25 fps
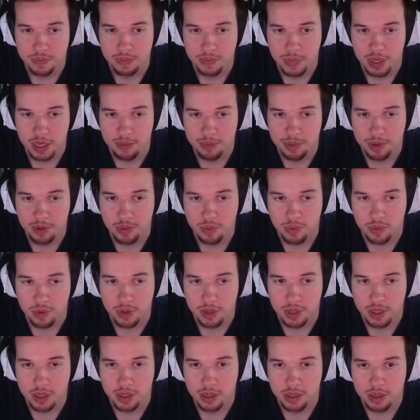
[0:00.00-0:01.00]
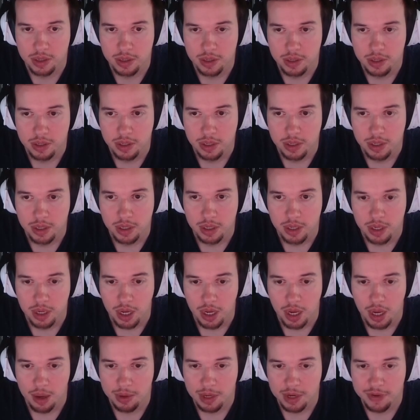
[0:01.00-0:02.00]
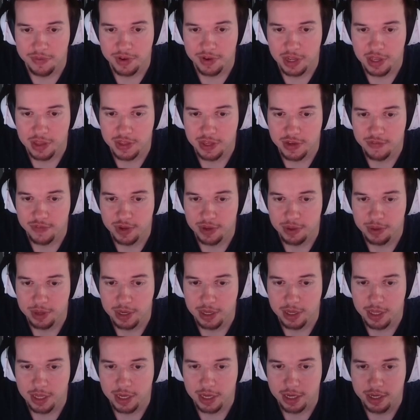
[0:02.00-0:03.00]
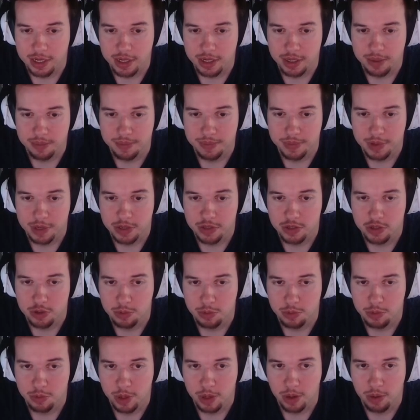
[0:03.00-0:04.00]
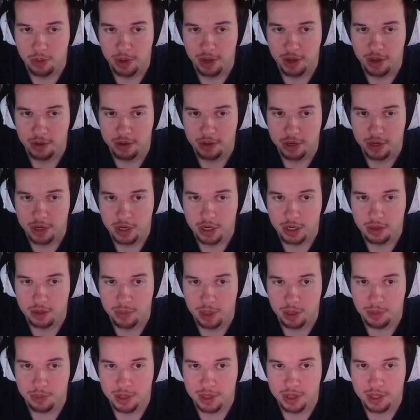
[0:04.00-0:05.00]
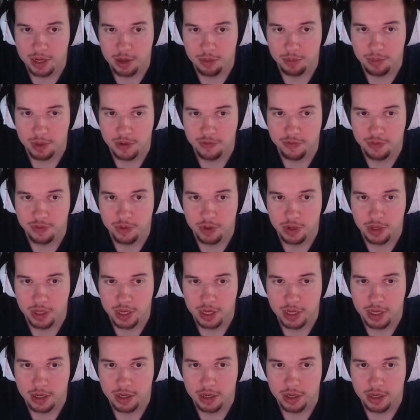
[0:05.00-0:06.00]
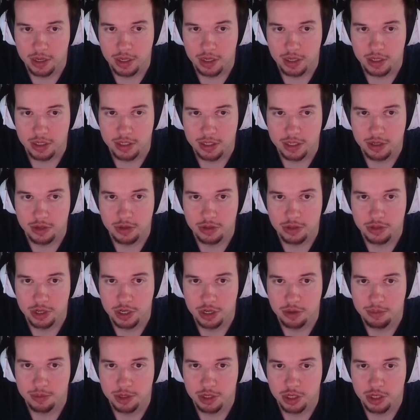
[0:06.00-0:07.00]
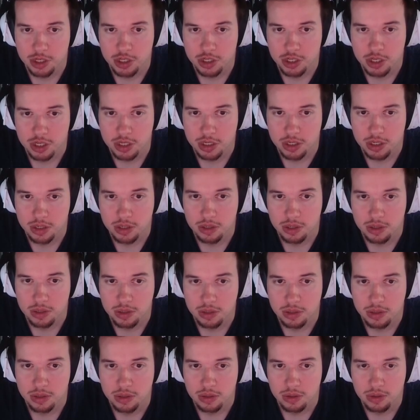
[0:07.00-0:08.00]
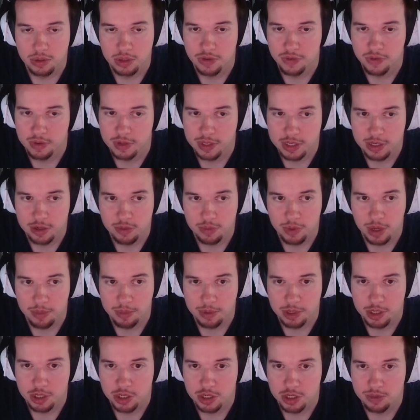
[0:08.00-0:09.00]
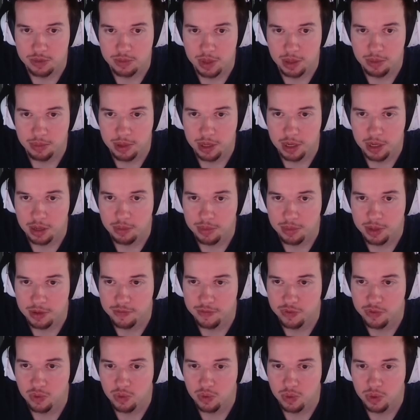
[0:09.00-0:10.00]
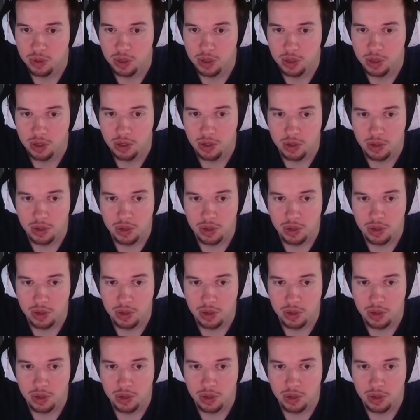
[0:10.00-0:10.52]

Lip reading: Maybe 1. I mean, if anything, if I get like a super rare wild card, maybe that'll be for like Skilled Dark Magician or even Skilled White Magician. Maybe it can be for